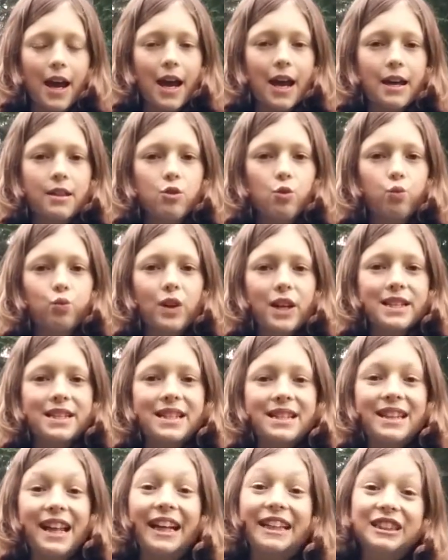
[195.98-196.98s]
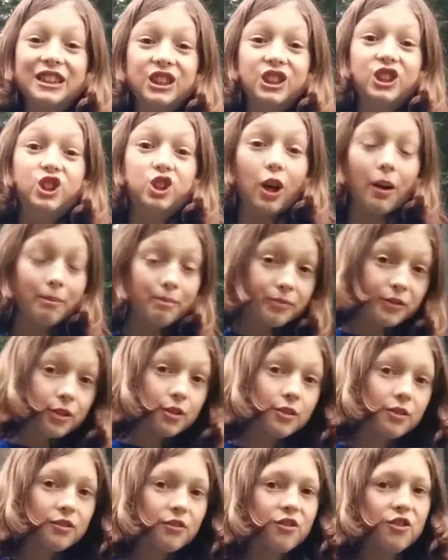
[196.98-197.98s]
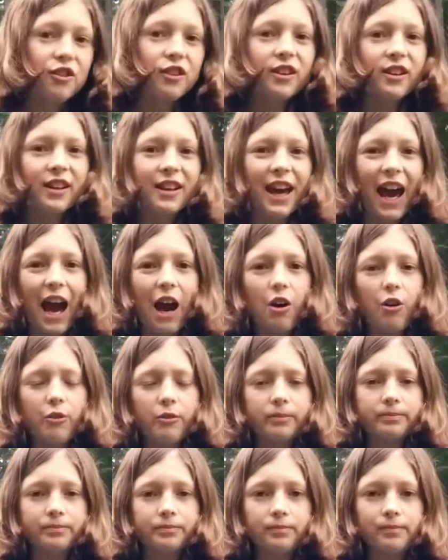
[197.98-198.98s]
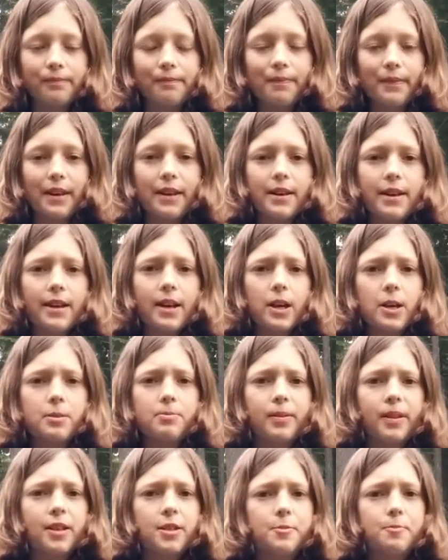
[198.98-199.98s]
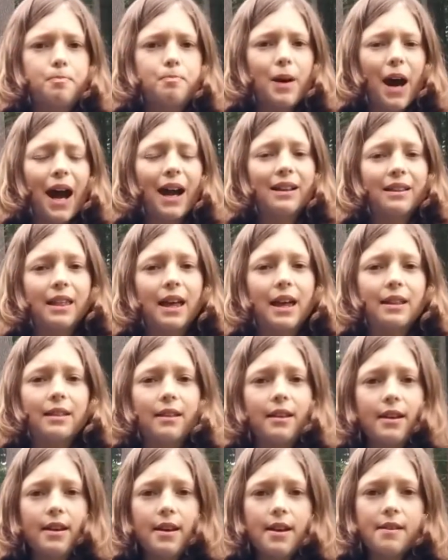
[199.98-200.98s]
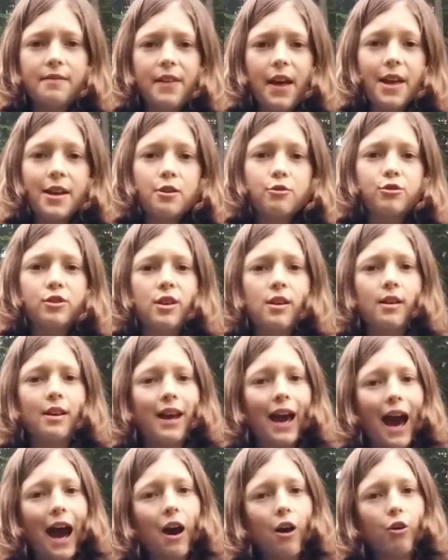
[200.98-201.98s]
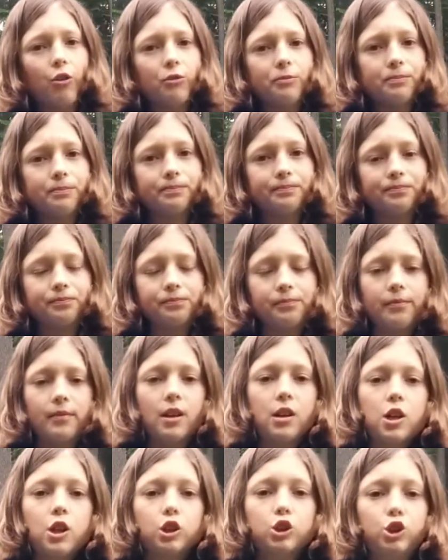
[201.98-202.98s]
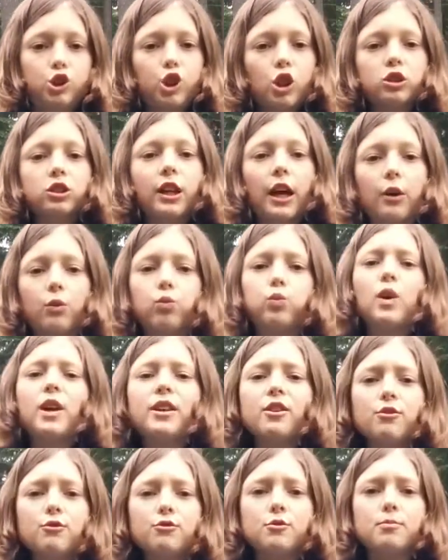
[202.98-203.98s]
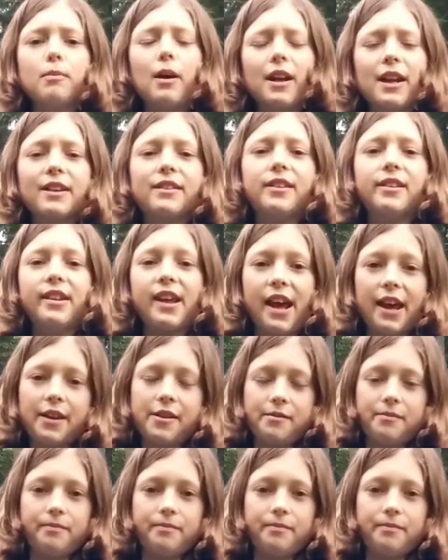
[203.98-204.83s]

And the reason they jumped for the cacao is because back then they used cacao just like we use money today.